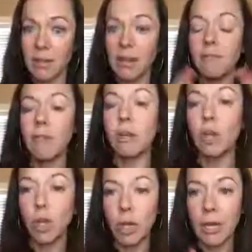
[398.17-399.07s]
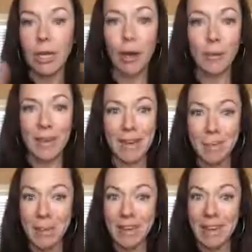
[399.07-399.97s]
for opening up
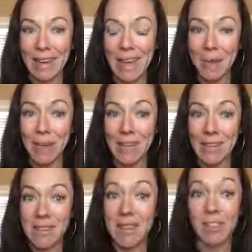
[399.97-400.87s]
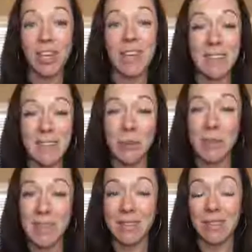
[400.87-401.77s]
your cleaning cabinets and looking to see
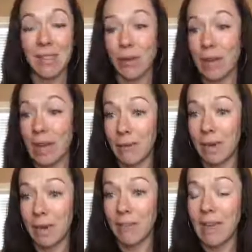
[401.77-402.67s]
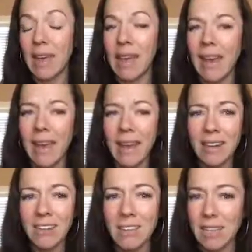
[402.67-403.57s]
what's in there that you can get rid of. And can I
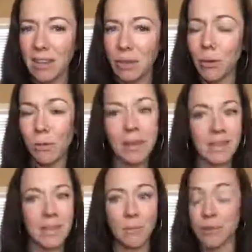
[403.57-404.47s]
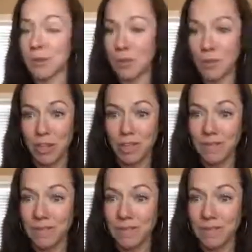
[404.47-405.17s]
just tell you a really simple solution?